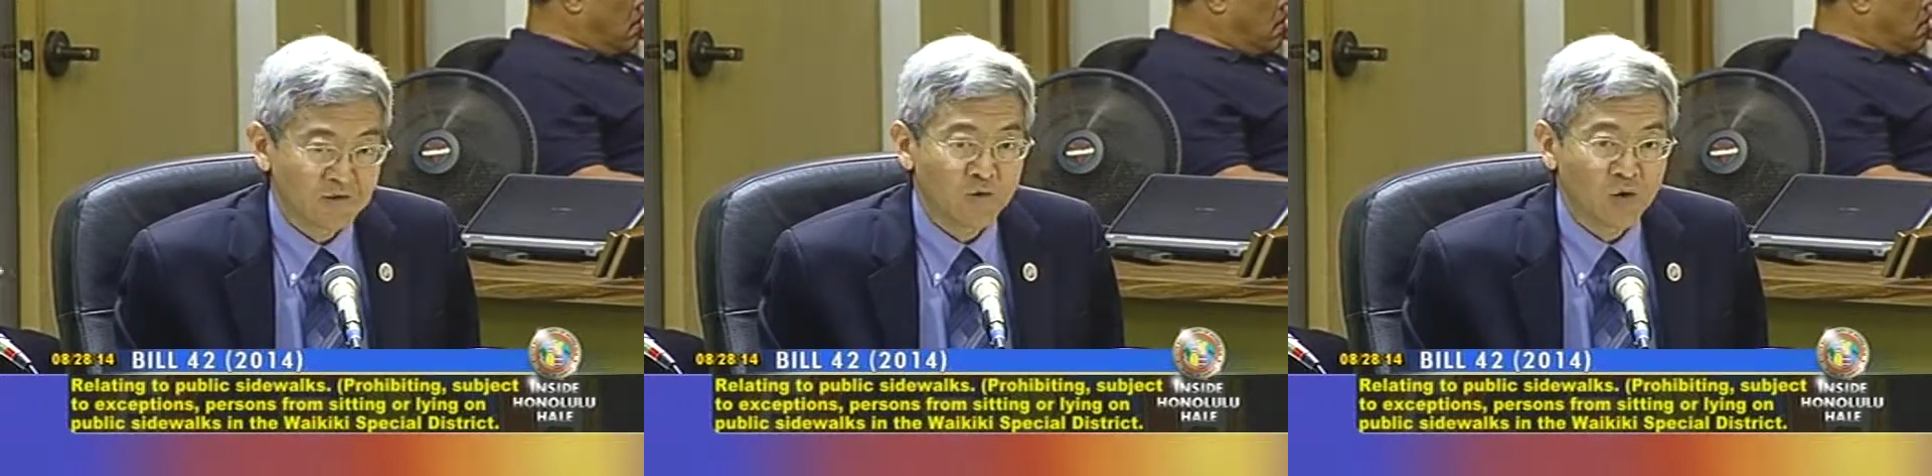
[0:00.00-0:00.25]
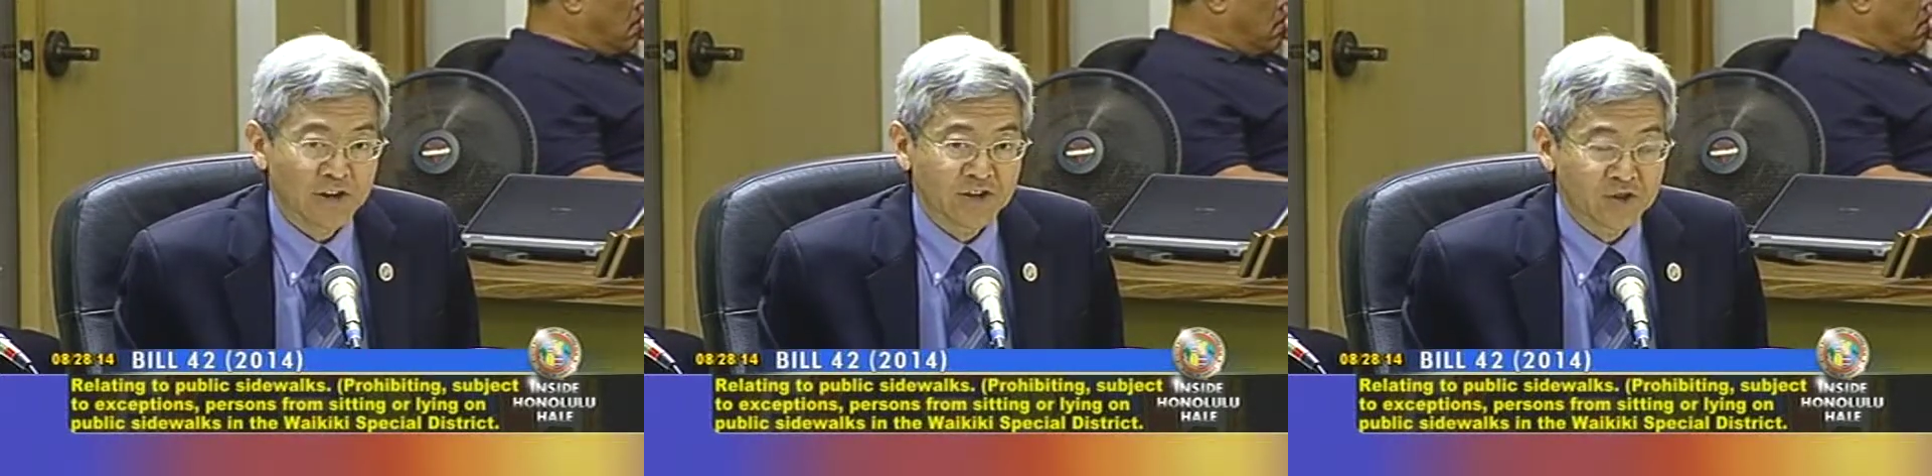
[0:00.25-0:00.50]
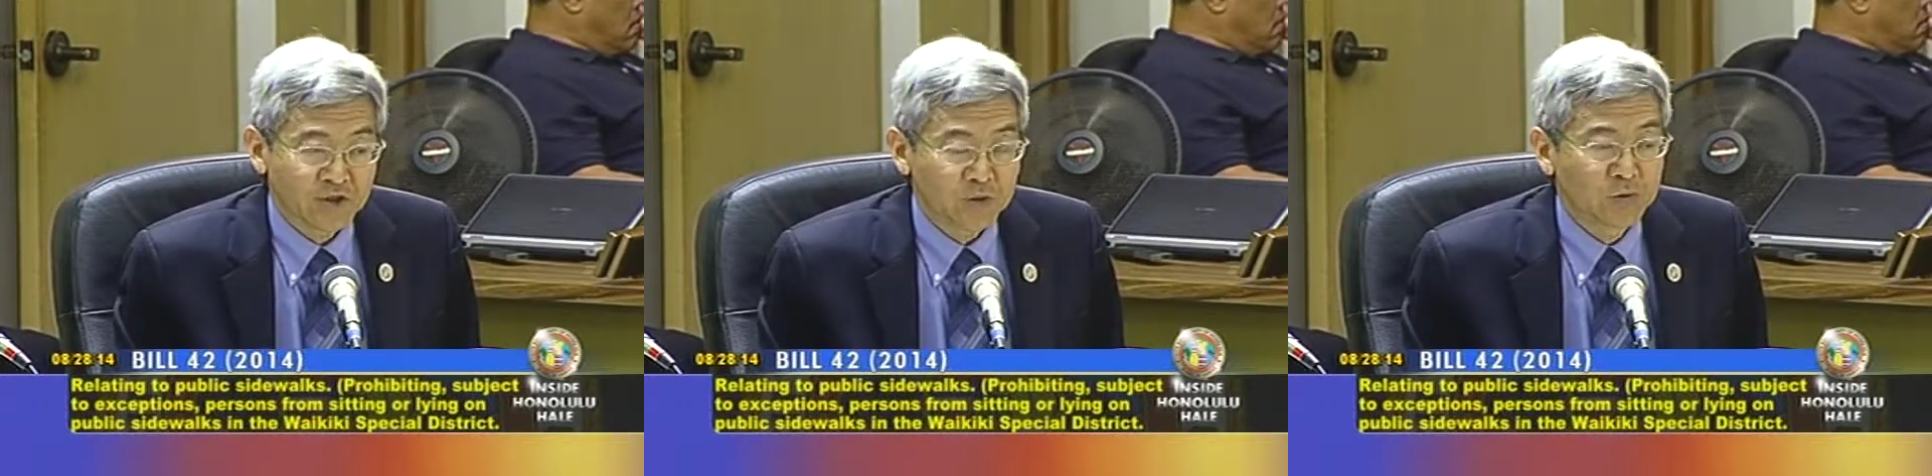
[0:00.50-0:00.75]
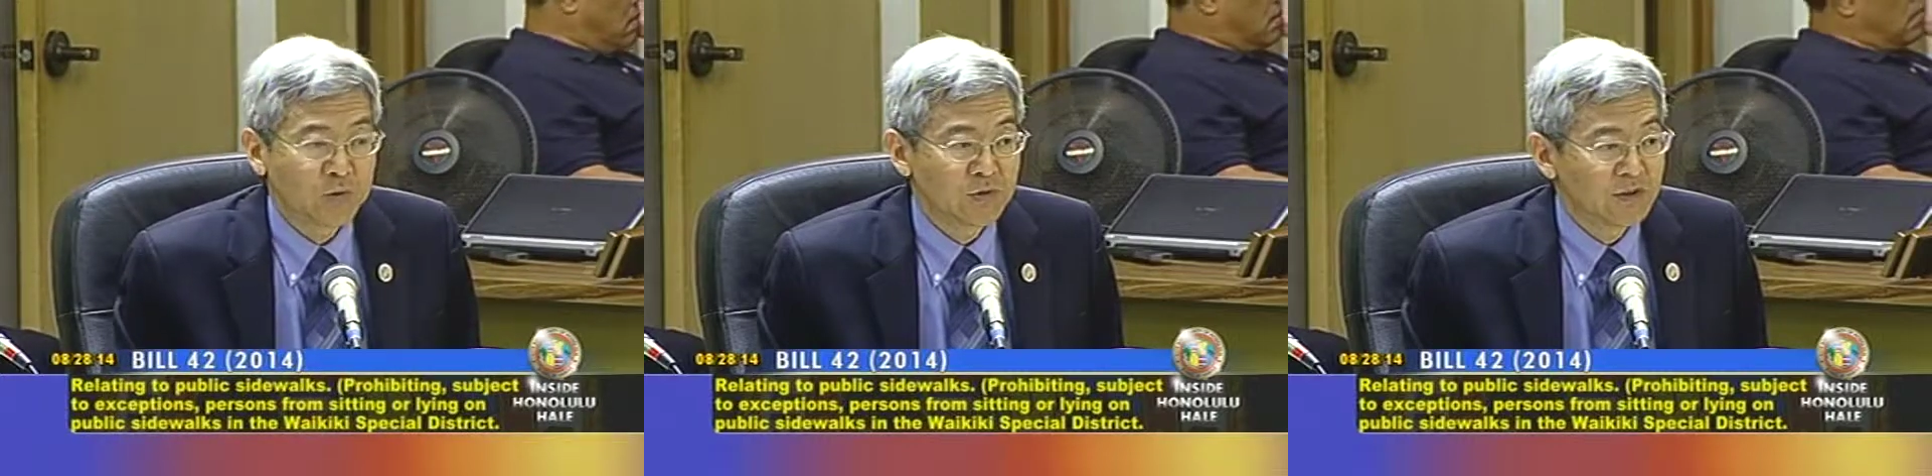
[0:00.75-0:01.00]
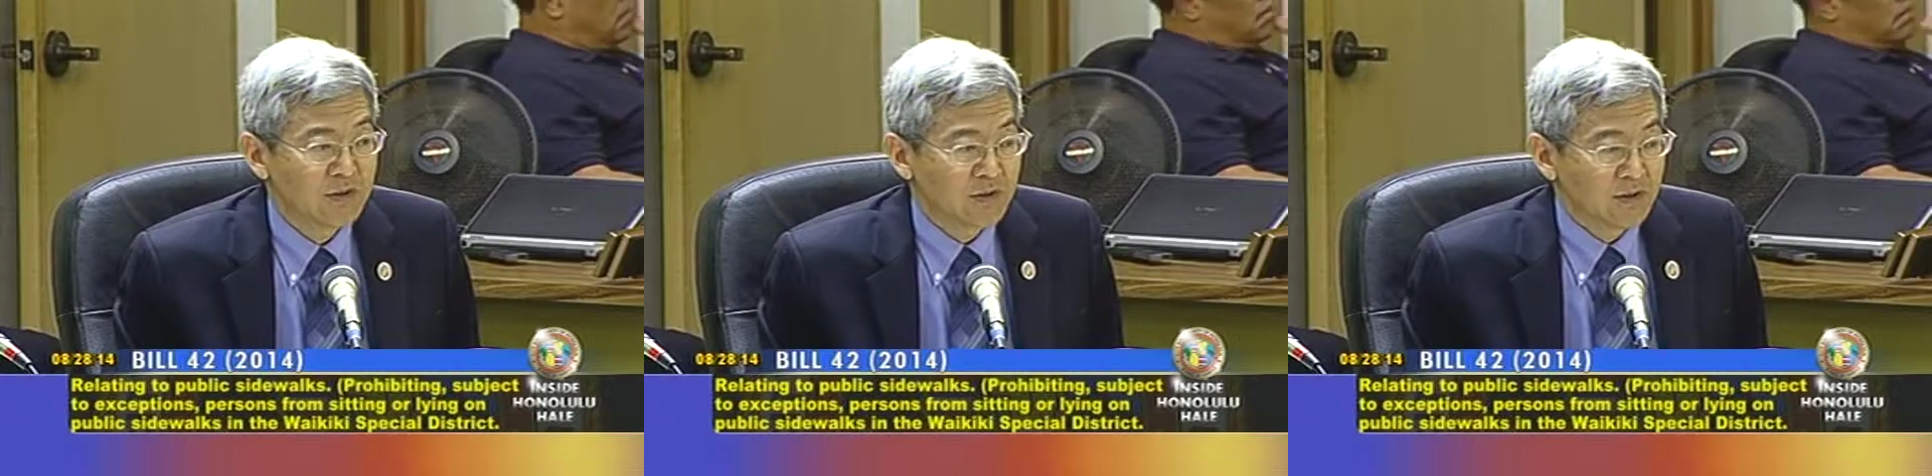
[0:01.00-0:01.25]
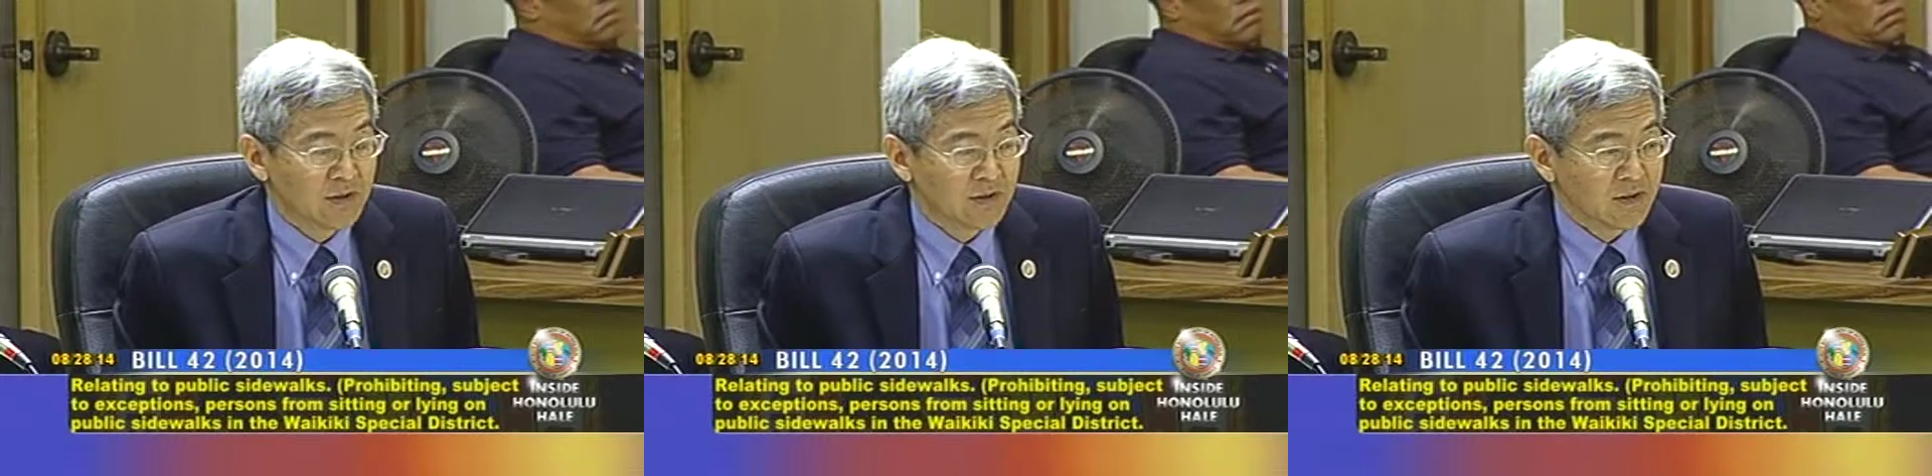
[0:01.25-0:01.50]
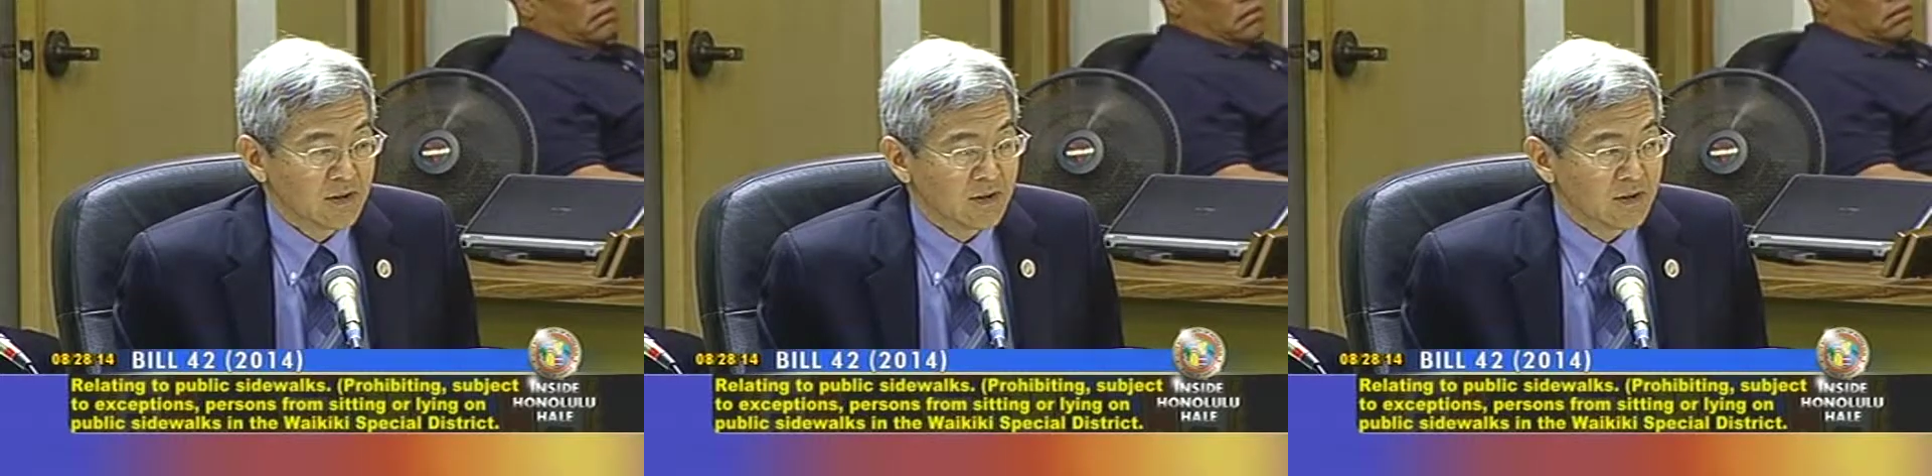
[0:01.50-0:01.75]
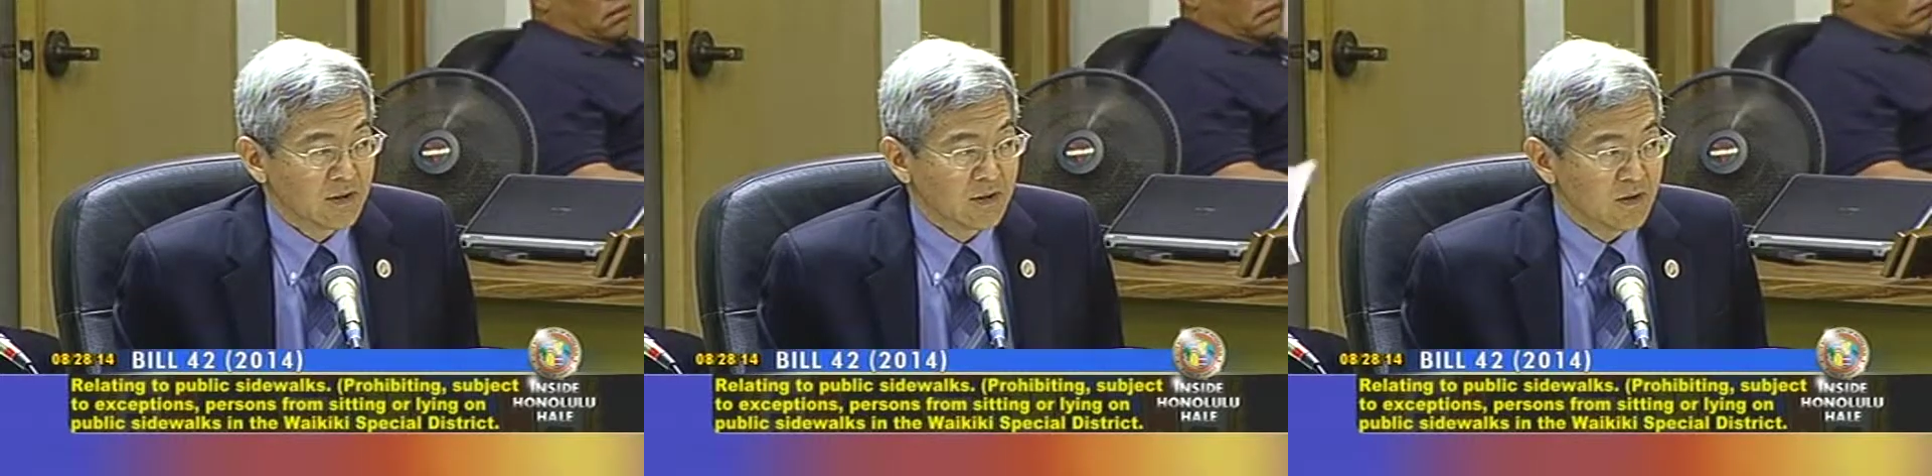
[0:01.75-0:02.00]
42
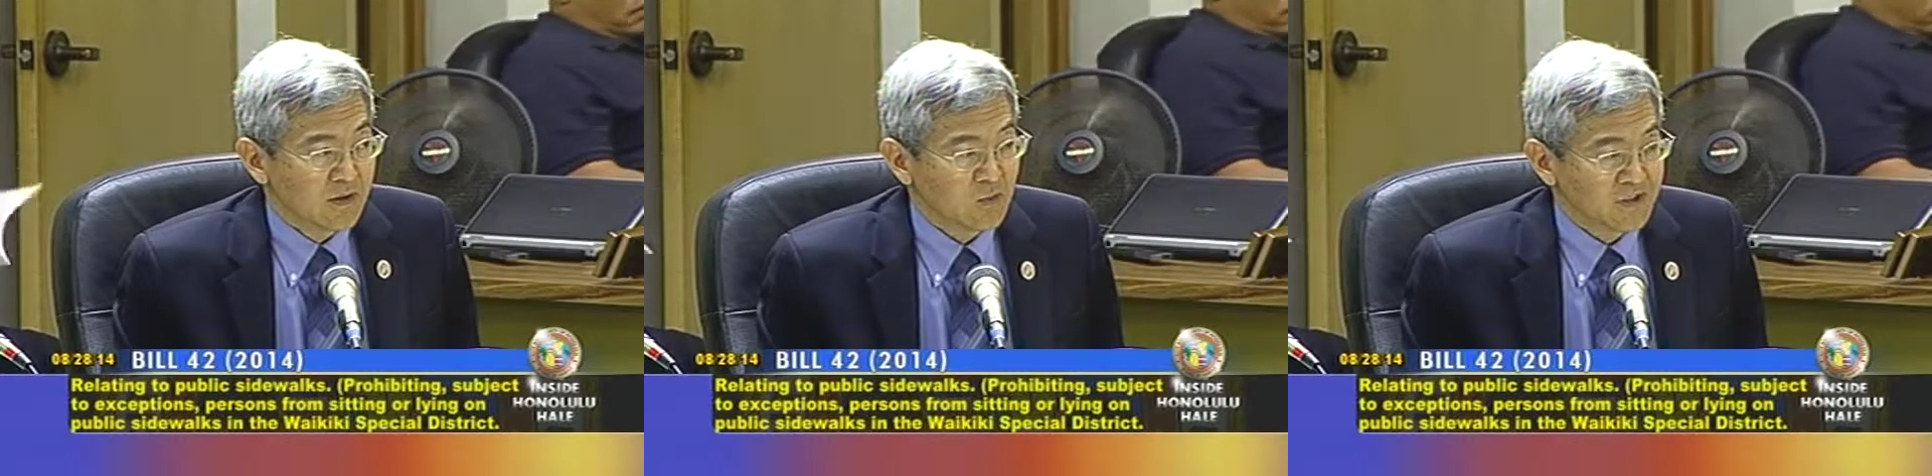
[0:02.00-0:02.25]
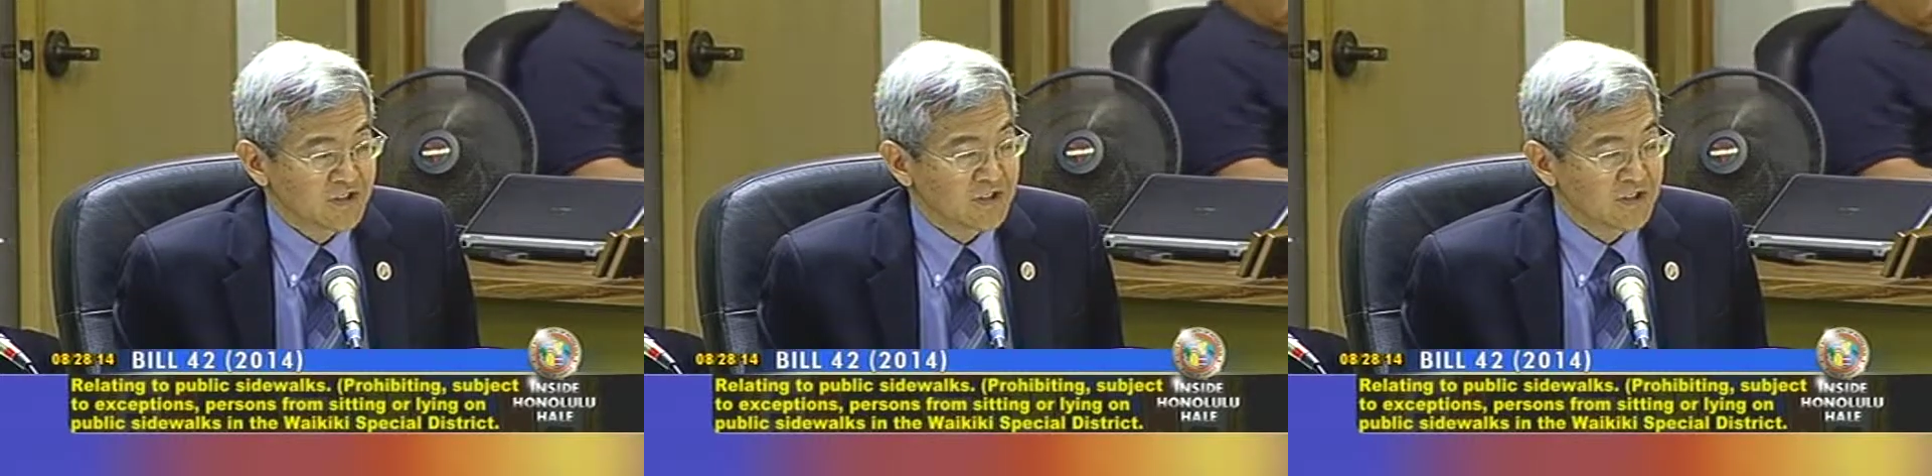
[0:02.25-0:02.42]
with